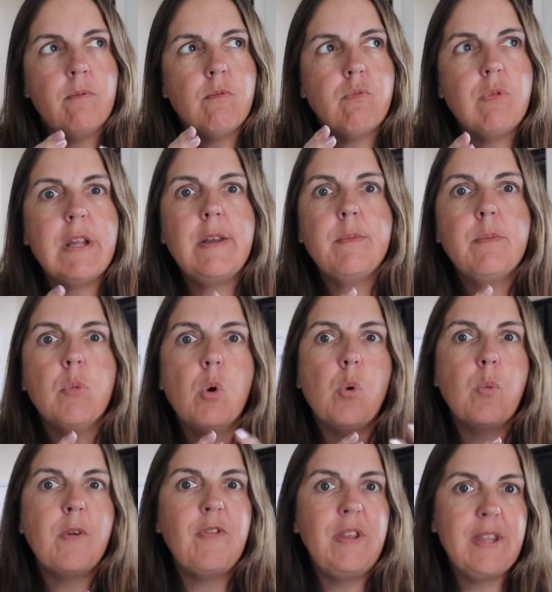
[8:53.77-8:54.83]
written more
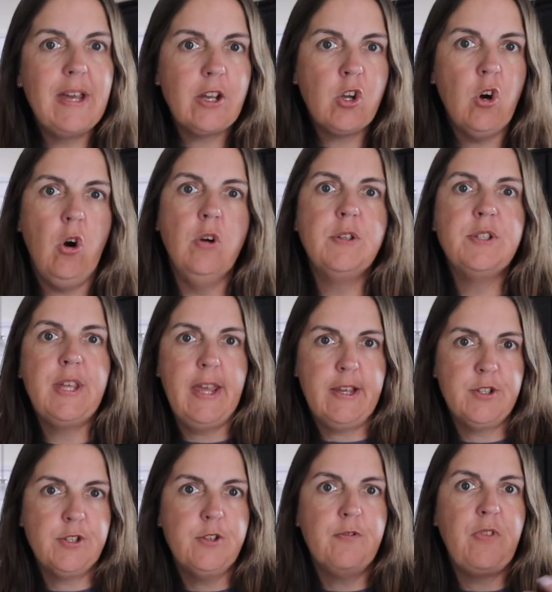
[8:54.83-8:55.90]
within that
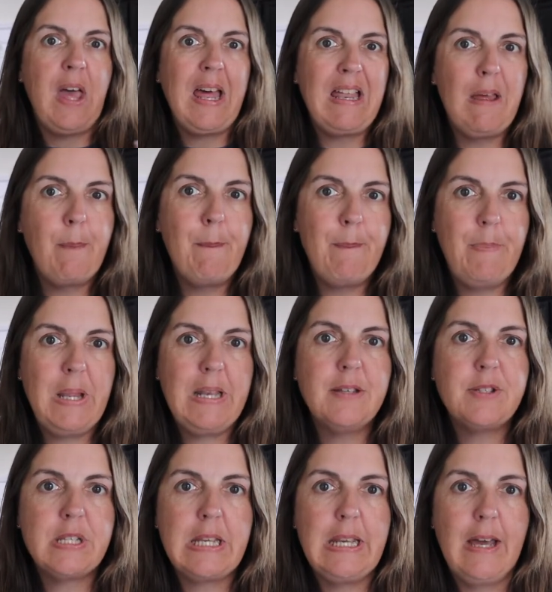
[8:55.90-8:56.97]
context of that
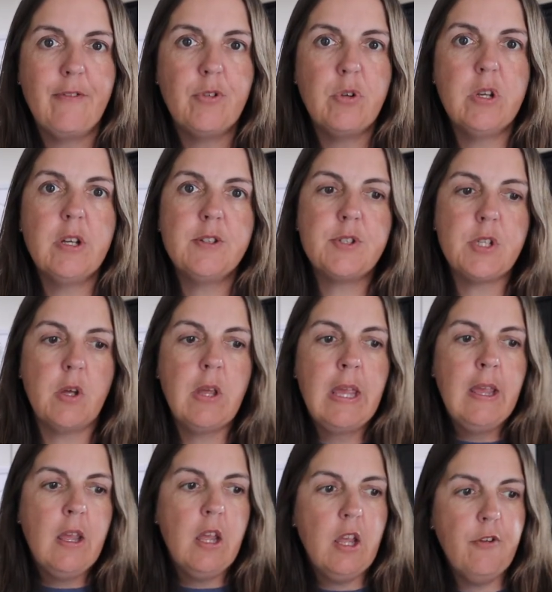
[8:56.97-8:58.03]
ability level you know so
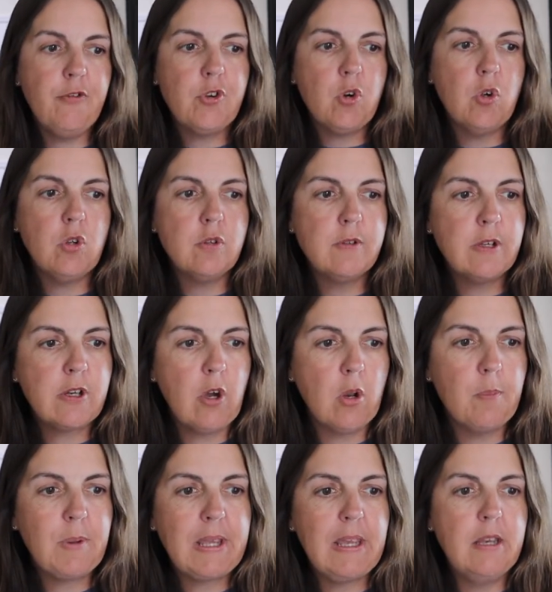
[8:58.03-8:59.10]
if you're you've
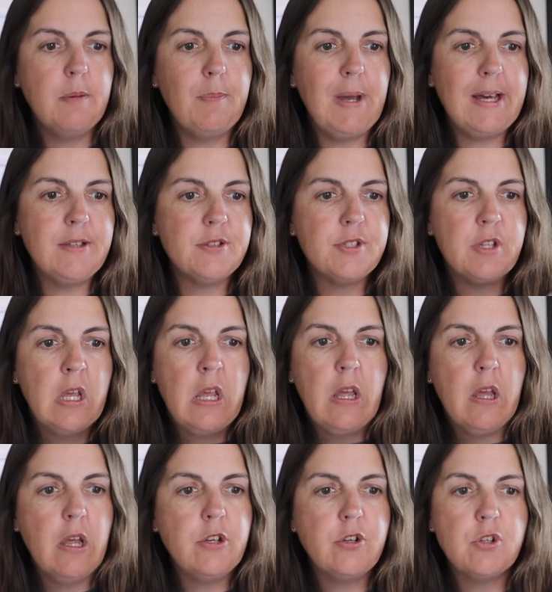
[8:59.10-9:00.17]
got a beginner band
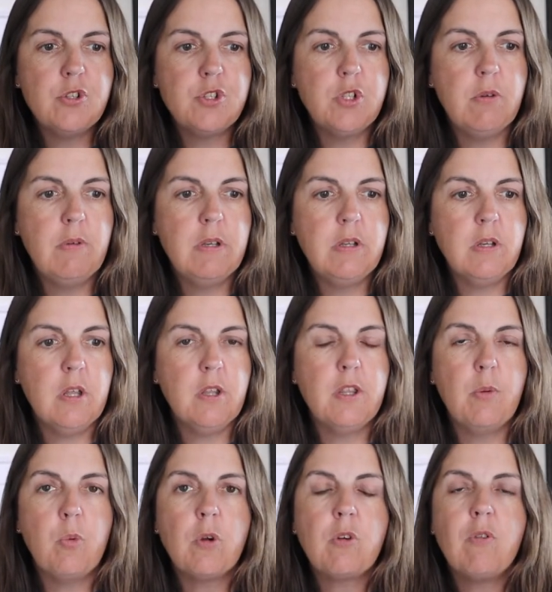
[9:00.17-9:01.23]
and you're doing you know
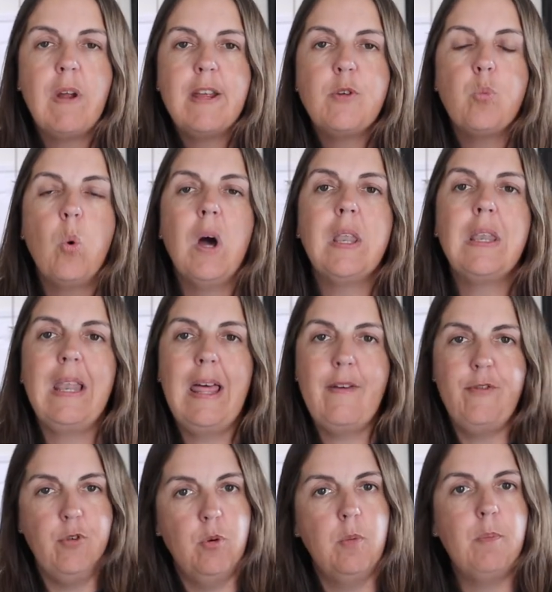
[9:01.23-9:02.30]
the grade one
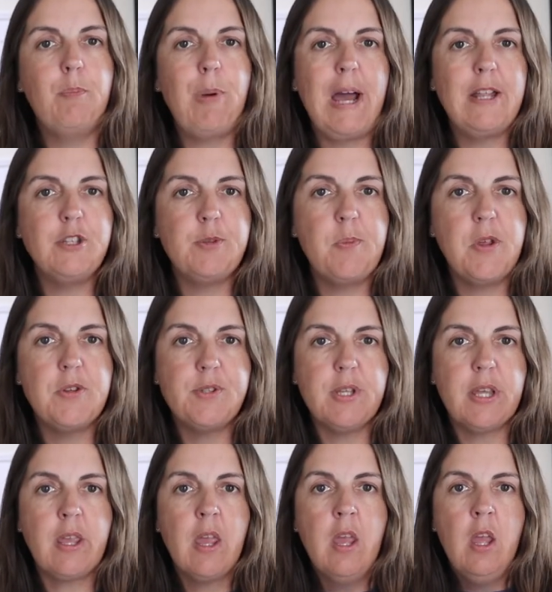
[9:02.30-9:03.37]
level band
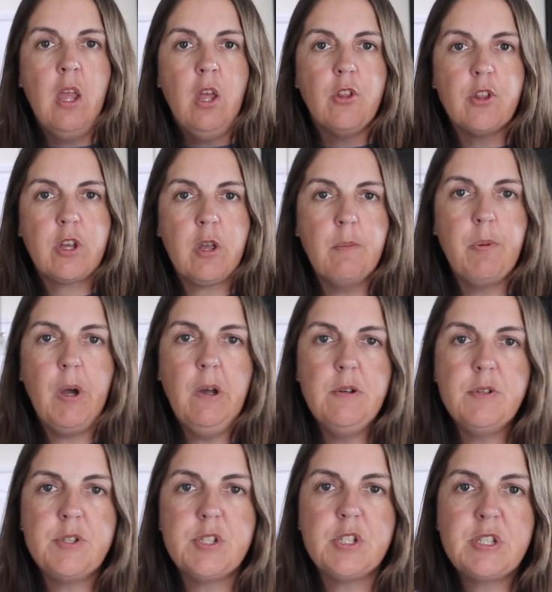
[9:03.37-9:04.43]
music the composer